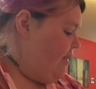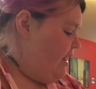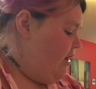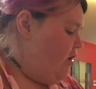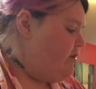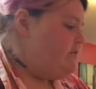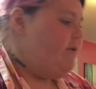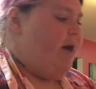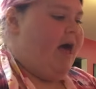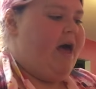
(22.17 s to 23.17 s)
then I
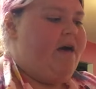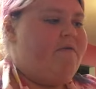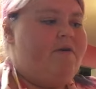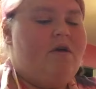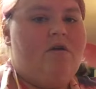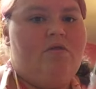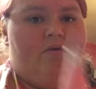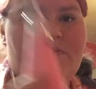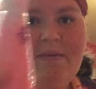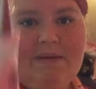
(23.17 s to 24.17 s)
also have
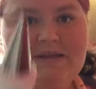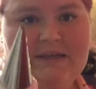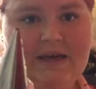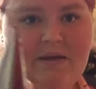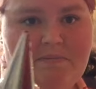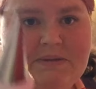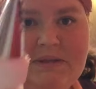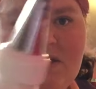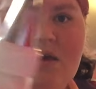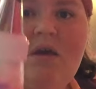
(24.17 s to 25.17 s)
the ribbon tips,
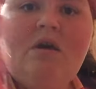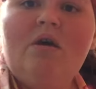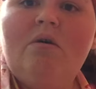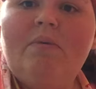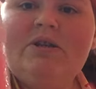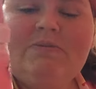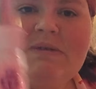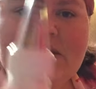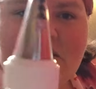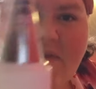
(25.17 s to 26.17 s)
which, let
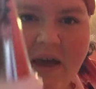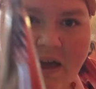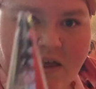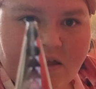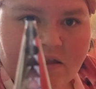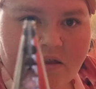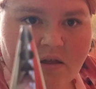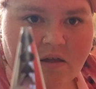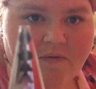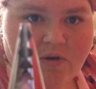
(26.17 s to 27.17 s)
me see if I can,
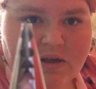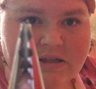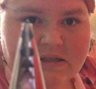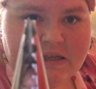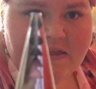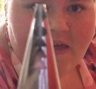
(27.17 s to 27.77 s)
if you can see